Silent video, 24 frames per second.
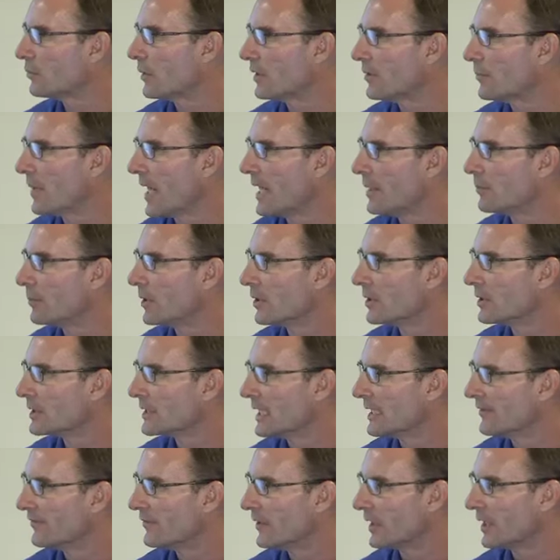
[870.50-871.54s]
with papers
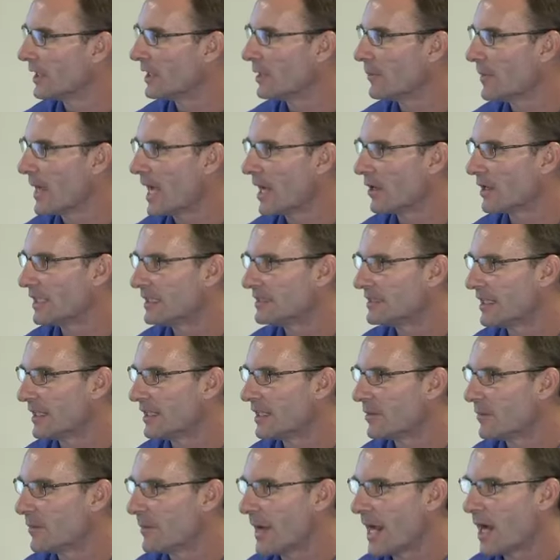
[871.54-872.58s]
and filling them out and
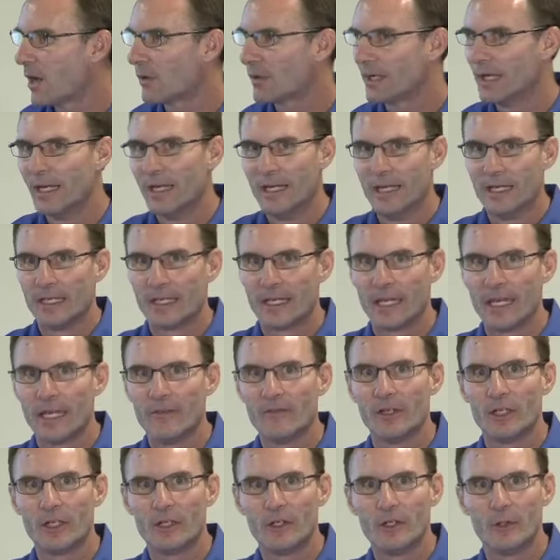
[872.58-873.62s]
sending them out.
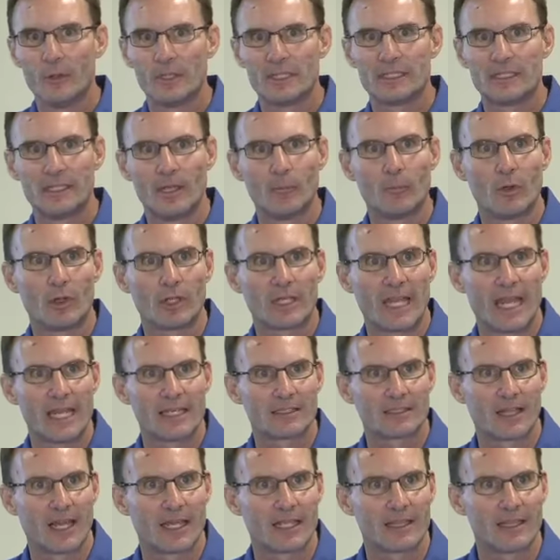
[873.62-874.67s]
Even to do a simple
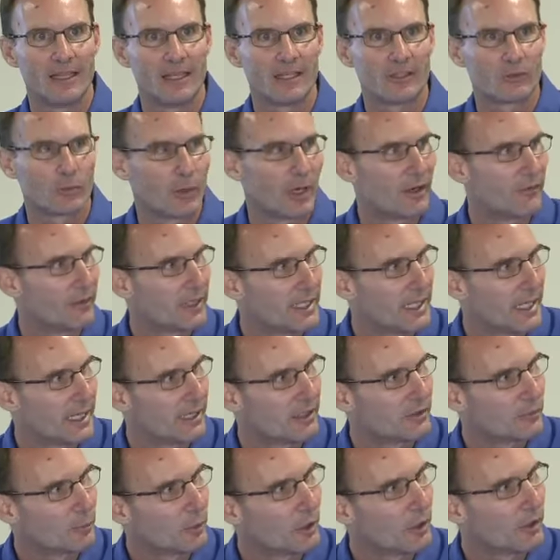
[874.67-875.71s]
case like this where everything
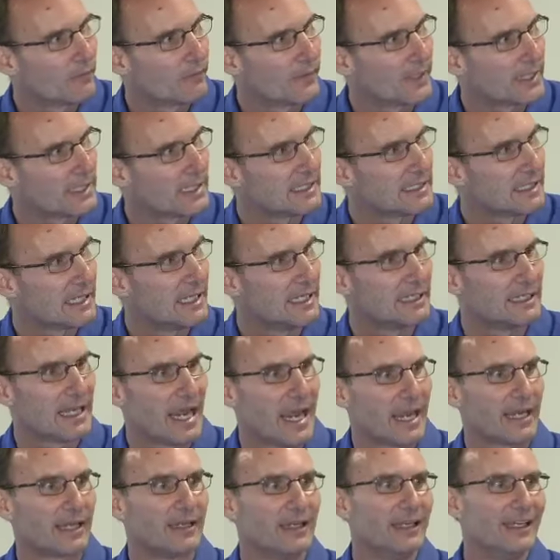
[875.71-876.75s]
is perfect, it's going to
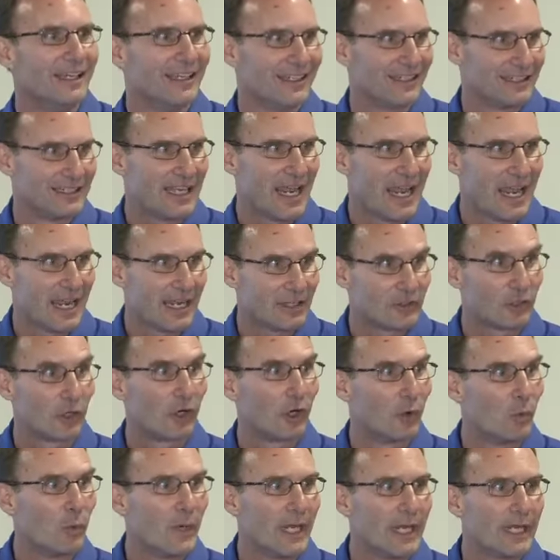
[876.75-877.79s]
take days
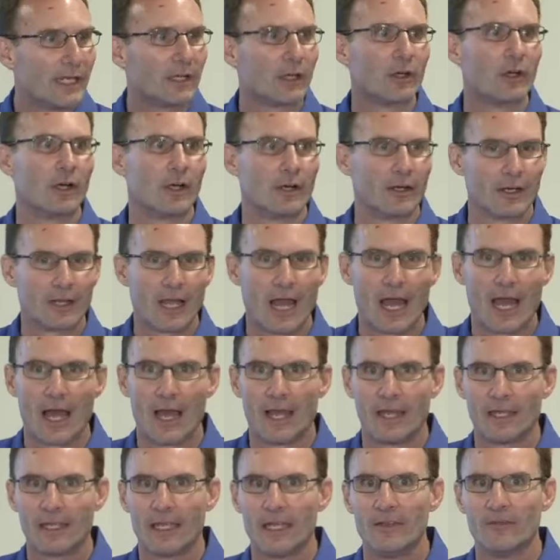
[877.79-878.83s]
or a week or
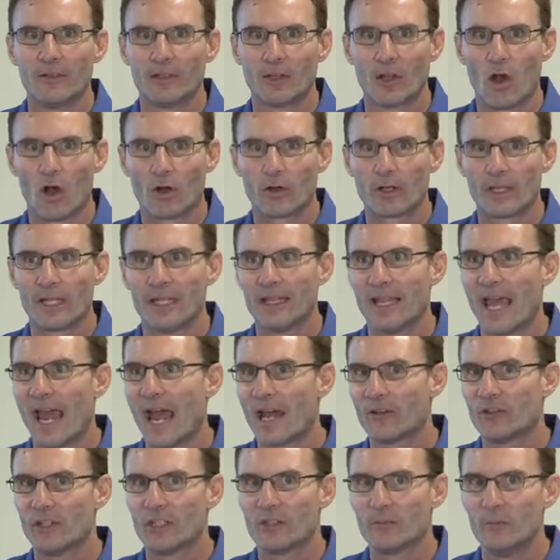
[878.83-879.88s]
even longer than
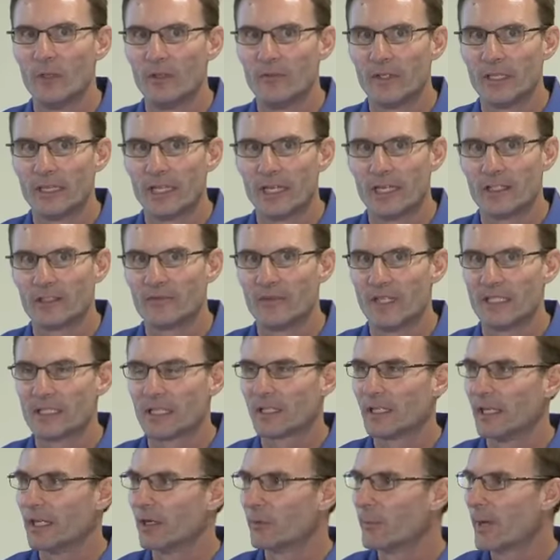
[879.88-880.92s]
that, just moving things
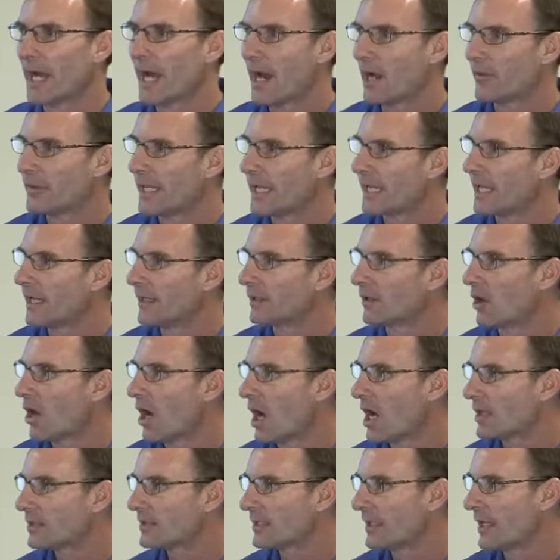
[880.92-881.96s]
physically around. They get
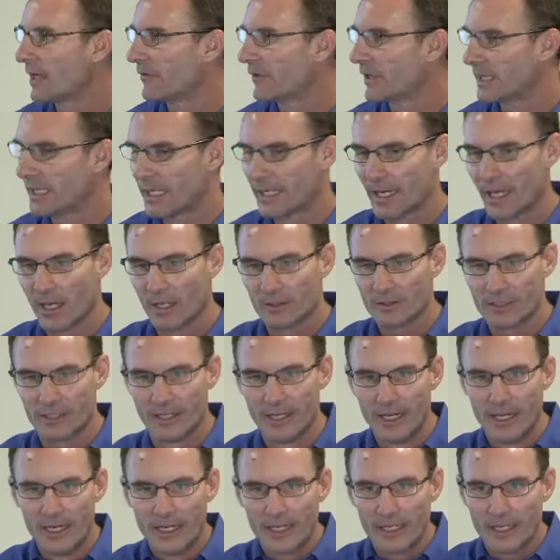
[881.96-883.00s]
lost and everything else.
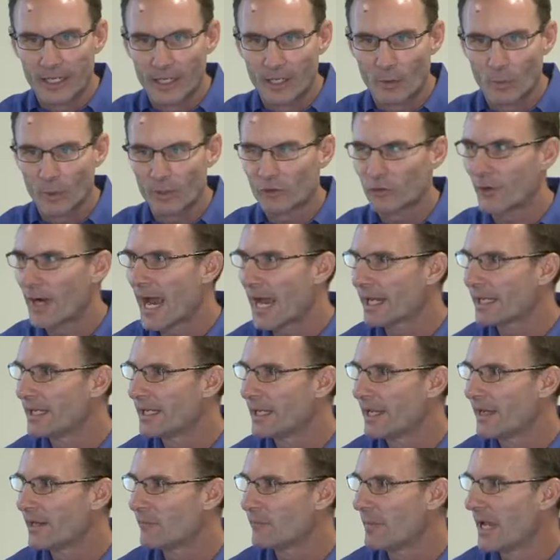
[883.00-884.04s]
Here we're tracking
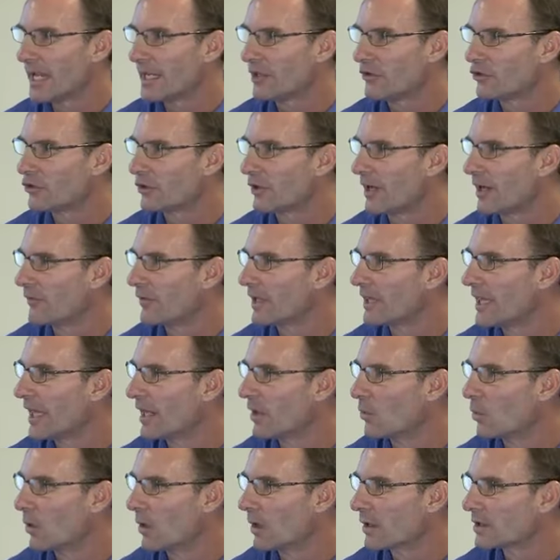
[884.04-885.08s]
it, making sure
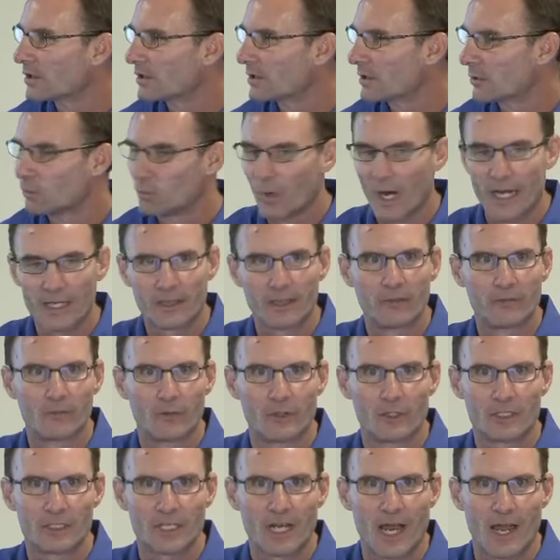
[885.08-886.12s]
everything works right the
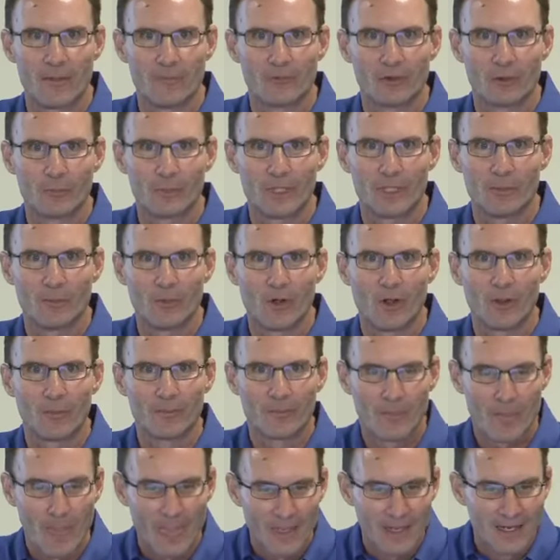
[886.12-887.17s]
first time for people.
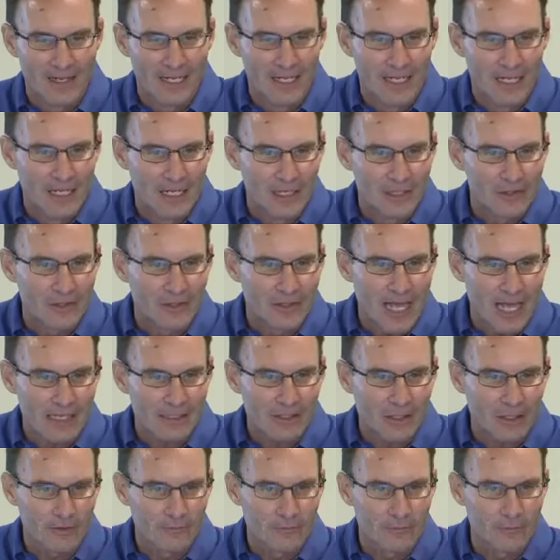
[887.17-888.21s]
So
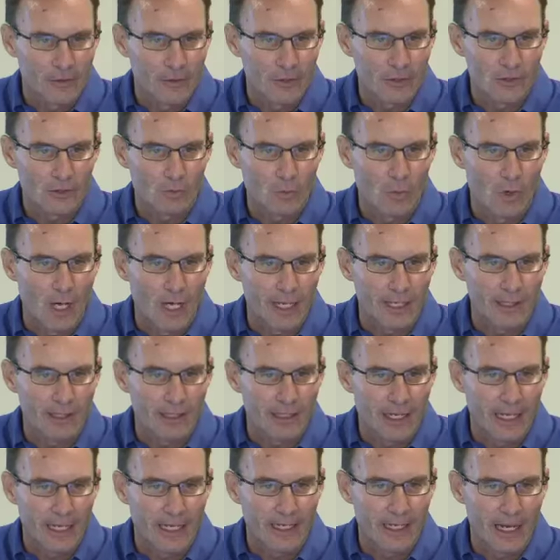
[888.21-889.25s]
that's our first one,
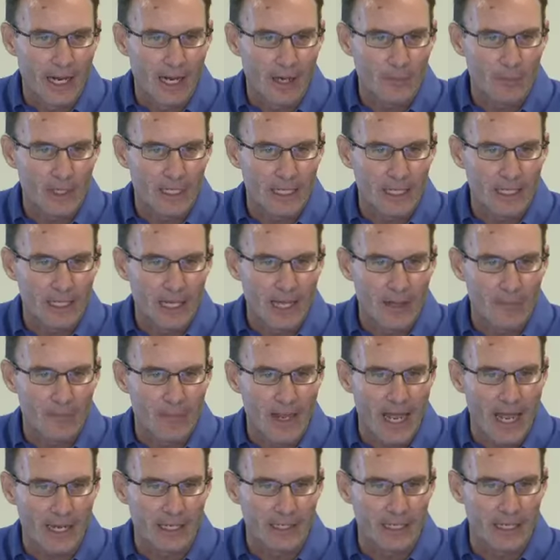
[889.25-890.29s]
and now I'm going to come
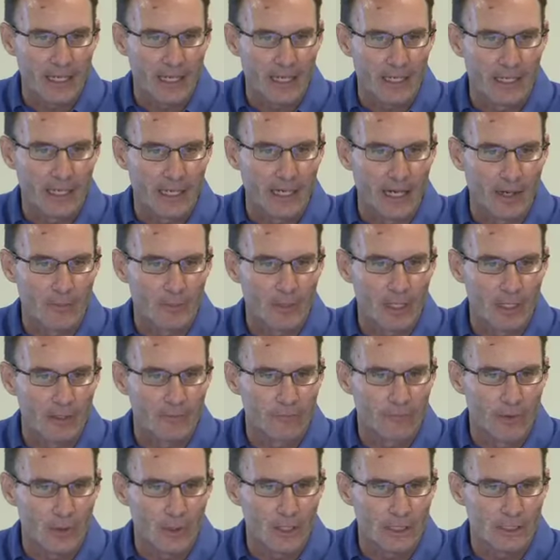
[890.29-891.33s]
back in and I'm going to
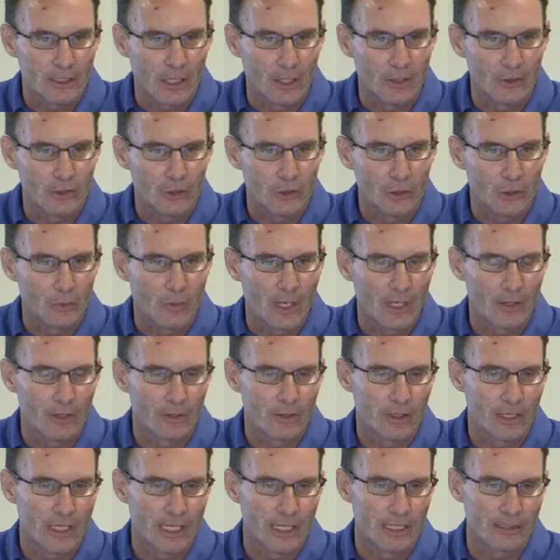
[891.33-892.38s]
focus on two other
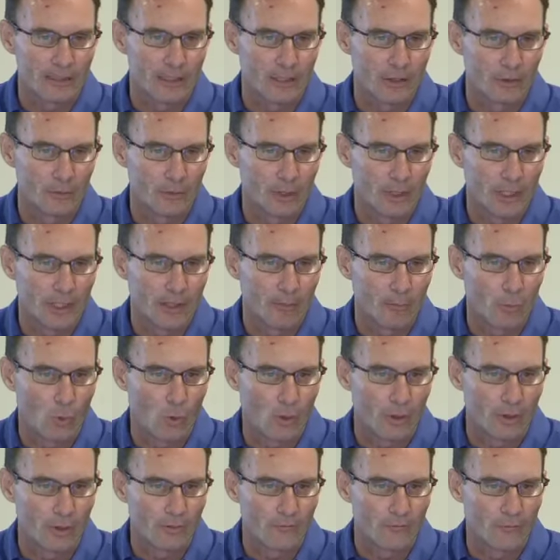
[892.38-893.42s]
things that are really
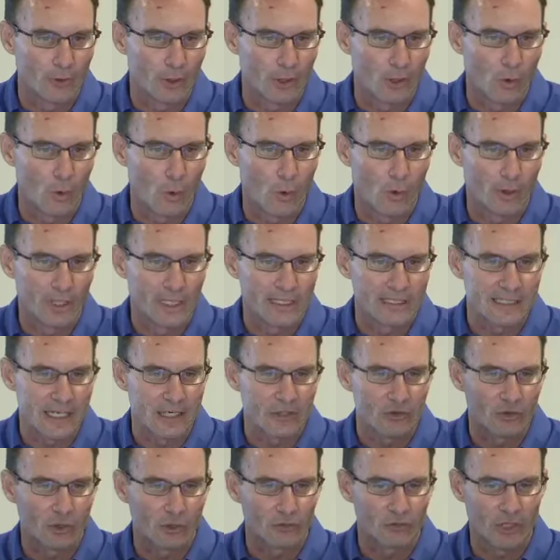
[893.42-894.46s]
important for
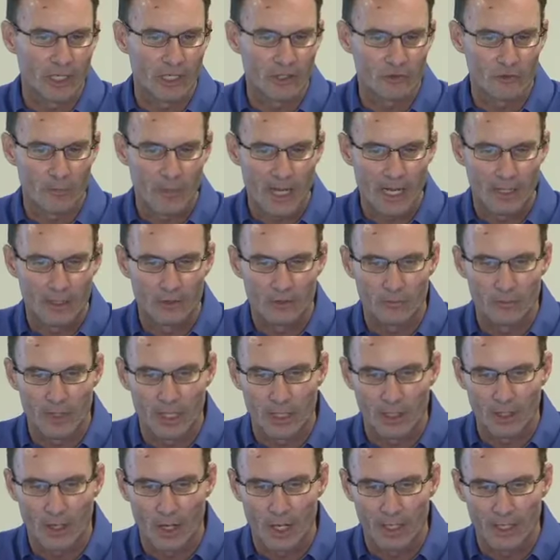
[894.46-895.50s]
organizational change
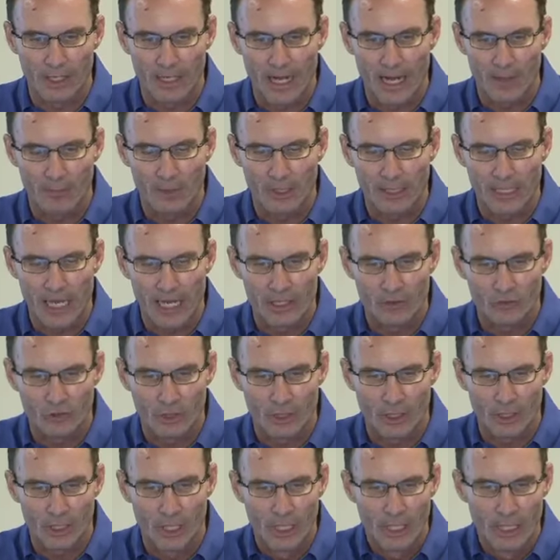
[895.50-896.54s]
management on an
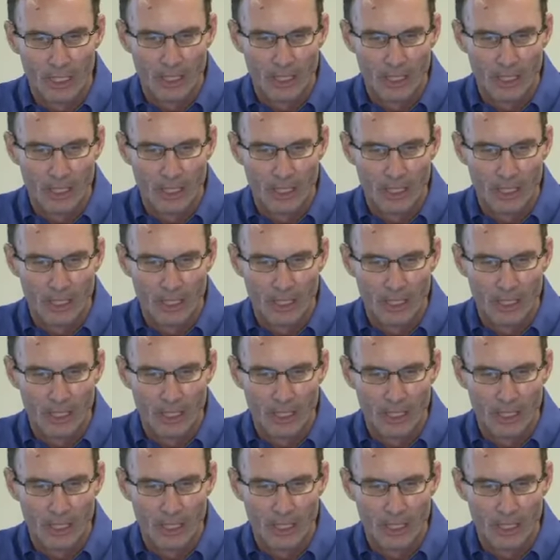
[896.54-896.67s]
application